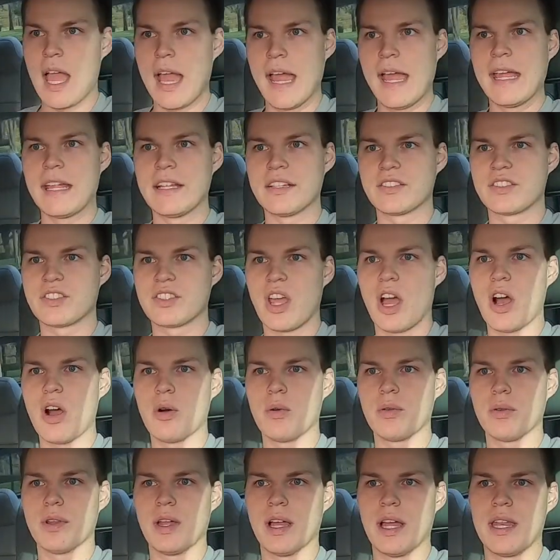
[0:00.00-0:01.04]
And
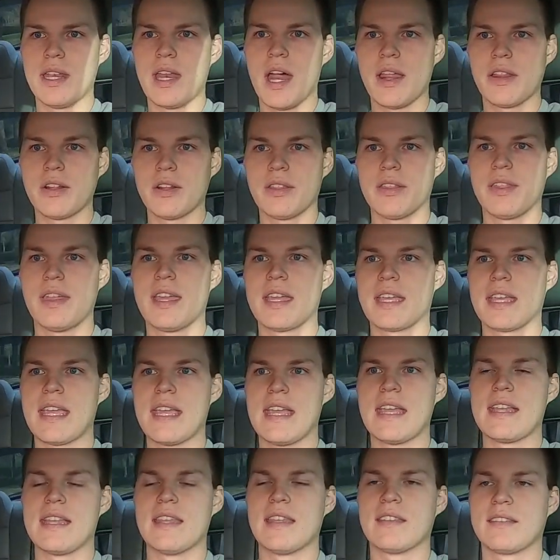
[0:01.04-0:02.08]
so another thing
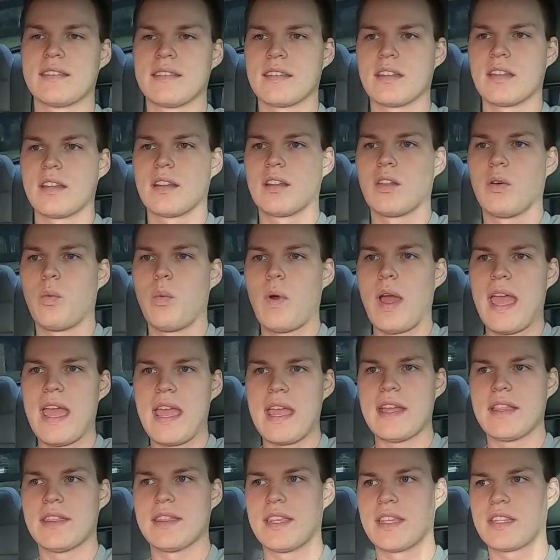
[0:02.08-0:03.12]
is the
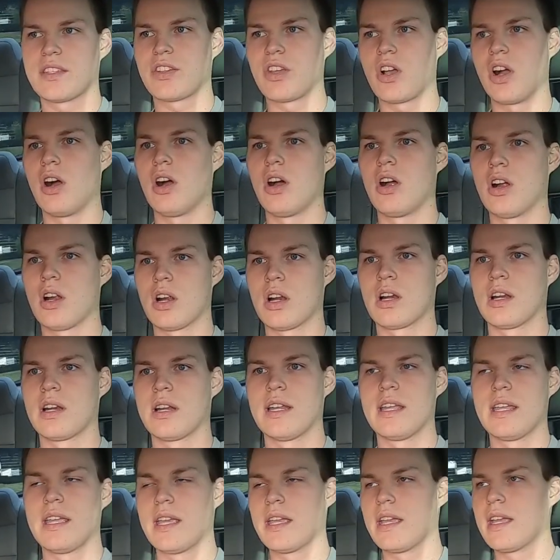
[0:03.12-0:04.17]
way this
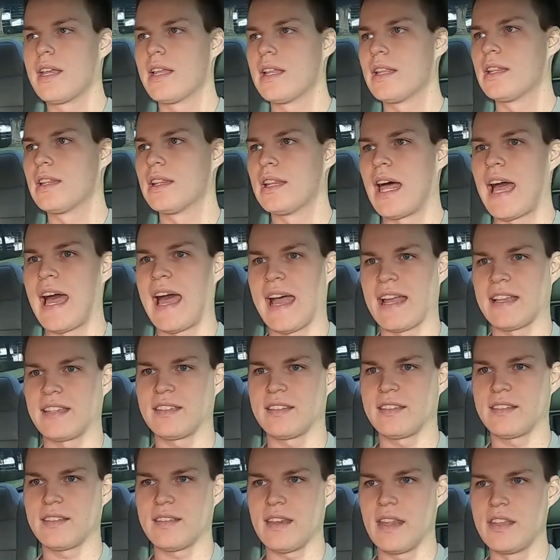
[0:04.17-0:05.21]
car
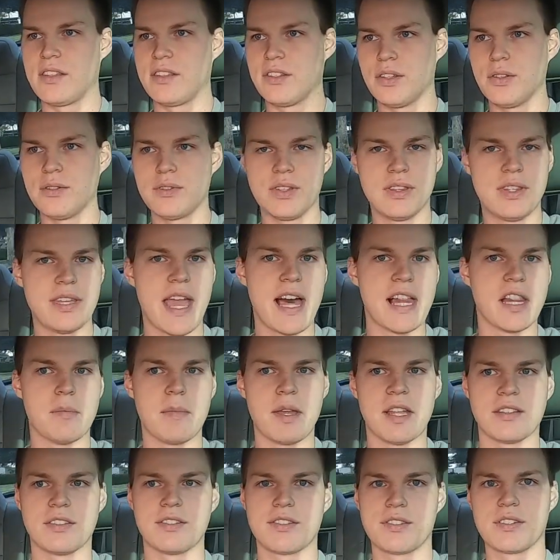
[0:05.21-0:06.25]
lasts and due to the
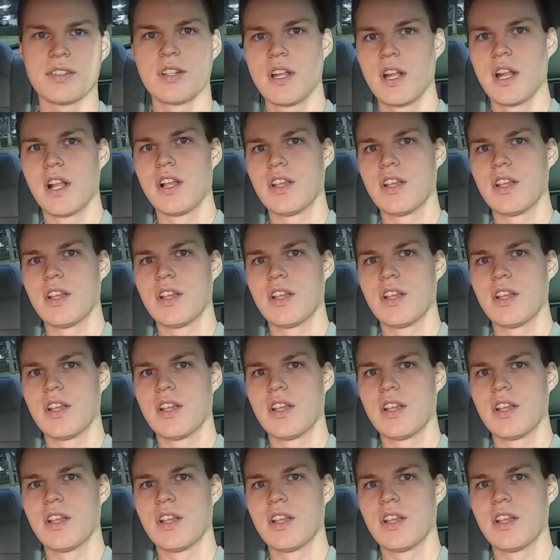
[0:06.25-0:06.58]
elements.